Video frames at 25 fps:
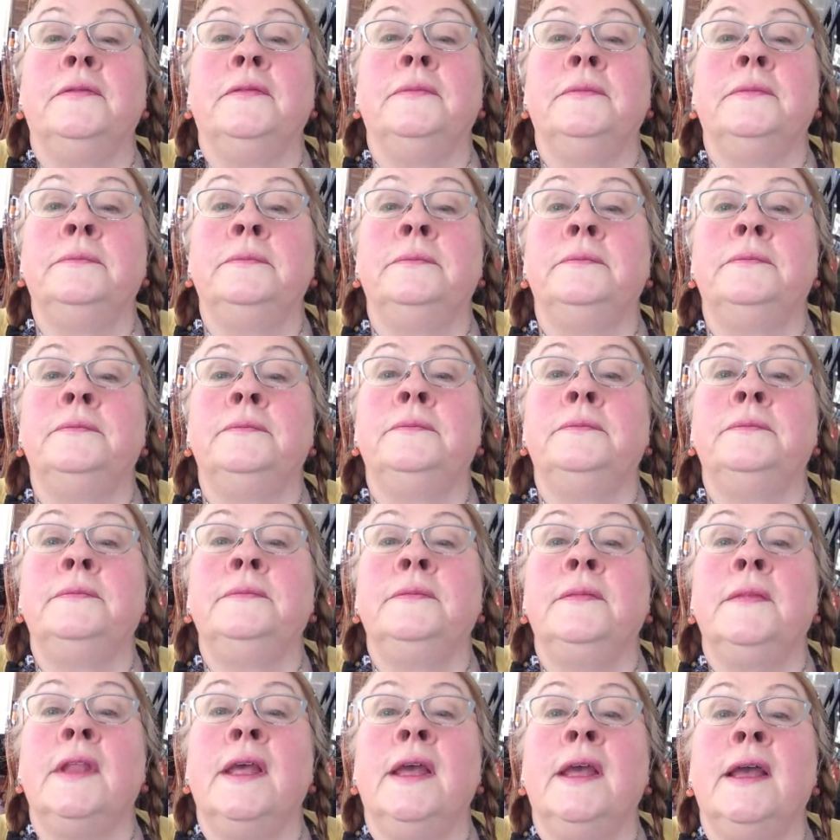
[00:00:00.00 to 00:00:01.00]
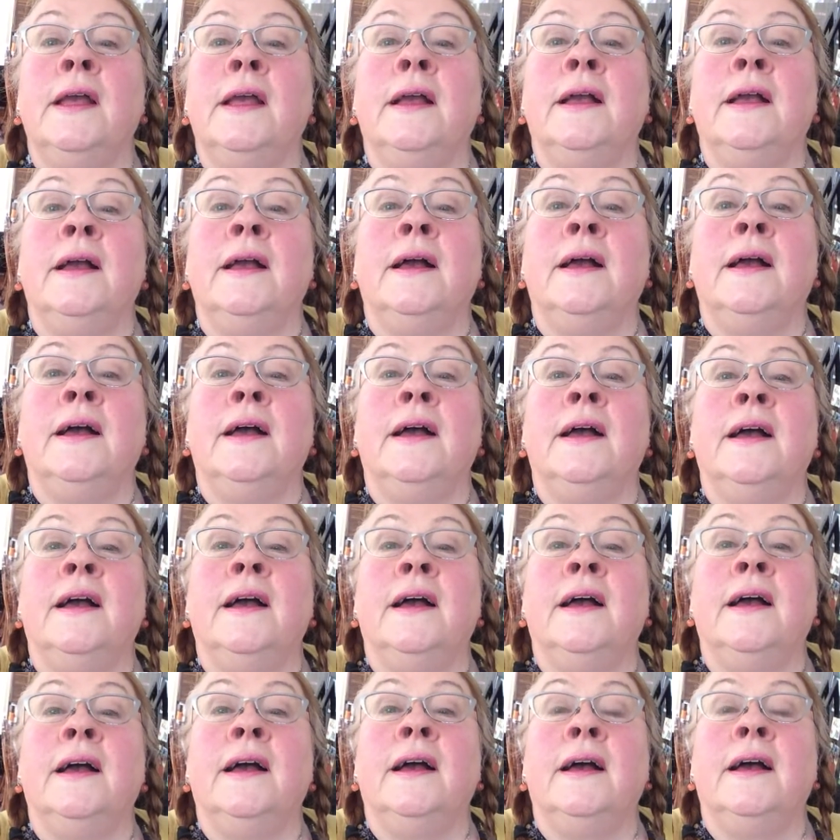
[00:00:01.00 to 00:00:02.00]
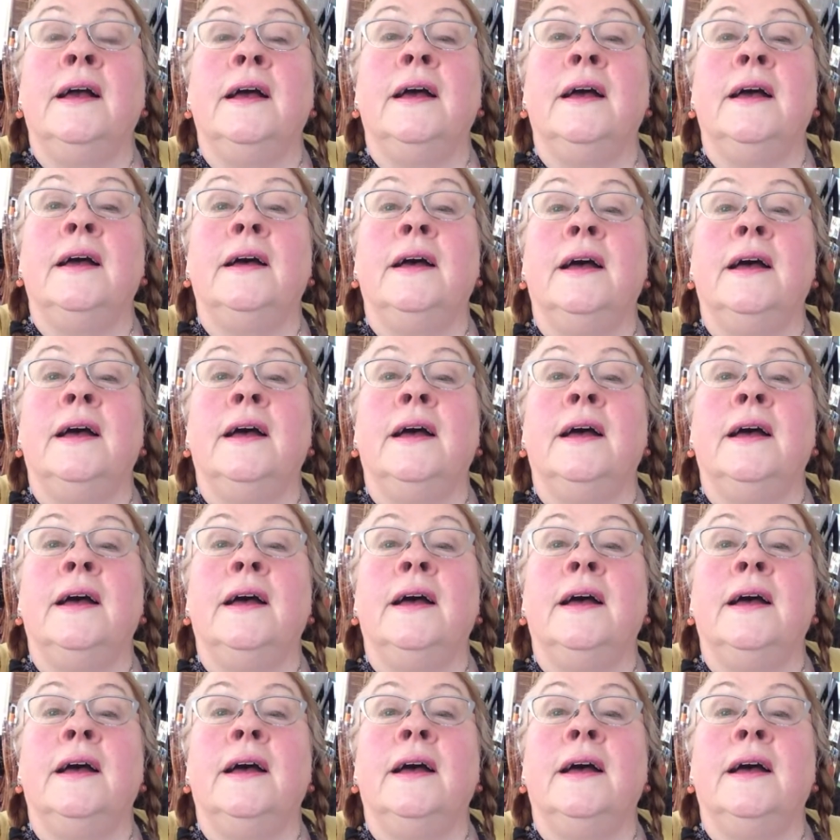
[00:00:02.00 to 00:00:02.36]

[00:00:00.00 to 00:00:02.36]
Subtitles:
(no one is talking)